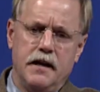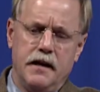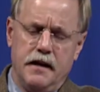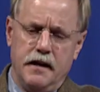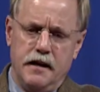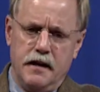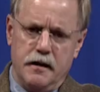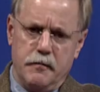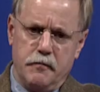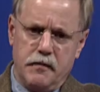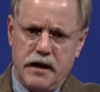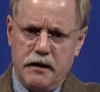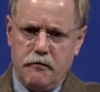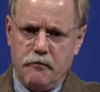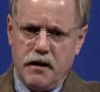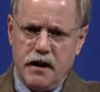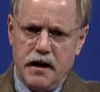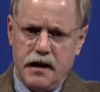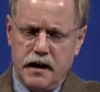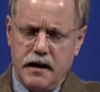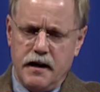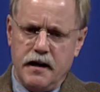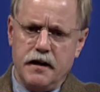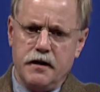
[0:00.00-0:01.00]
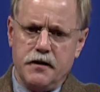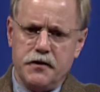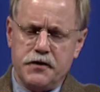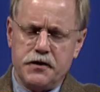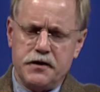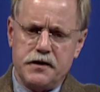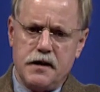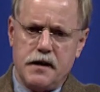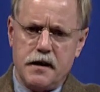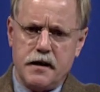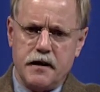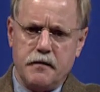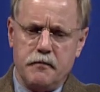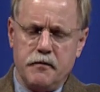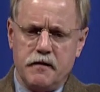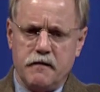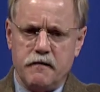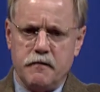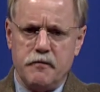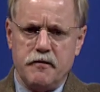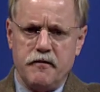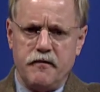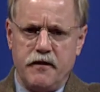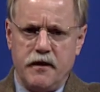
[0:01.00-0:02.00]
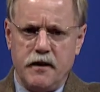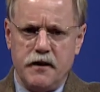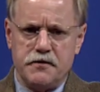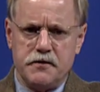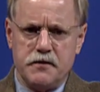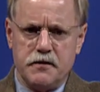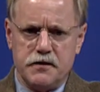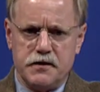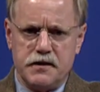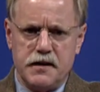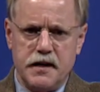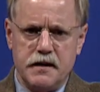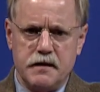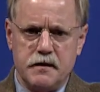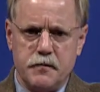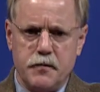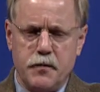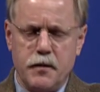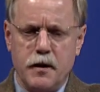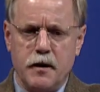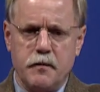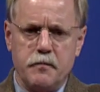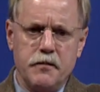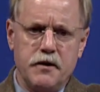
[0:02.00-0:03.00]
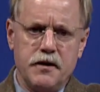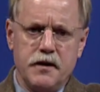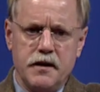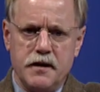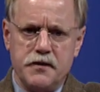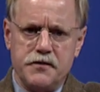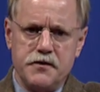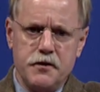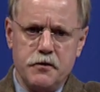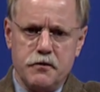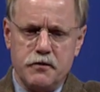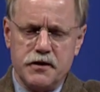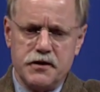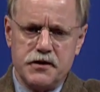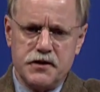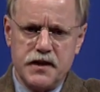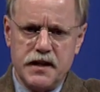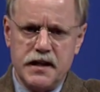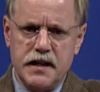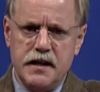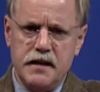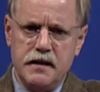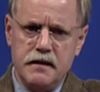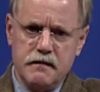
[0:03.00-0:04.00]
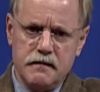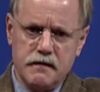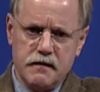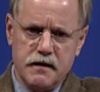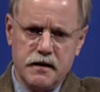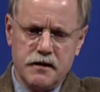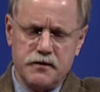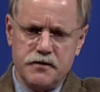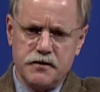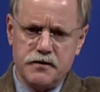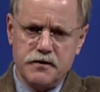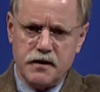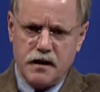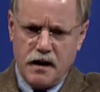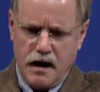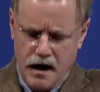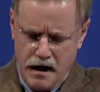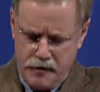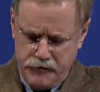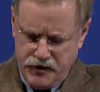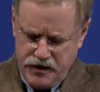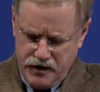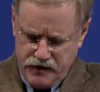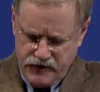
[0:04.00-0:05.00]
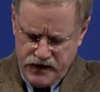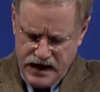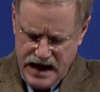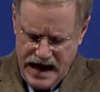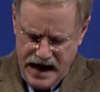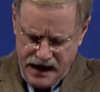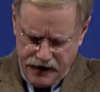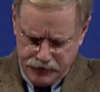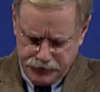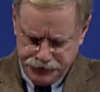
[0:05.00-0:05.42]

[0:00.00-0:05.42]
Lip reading: In my right hand is a document from the files of the State Department. As you can see, this is a copy of that.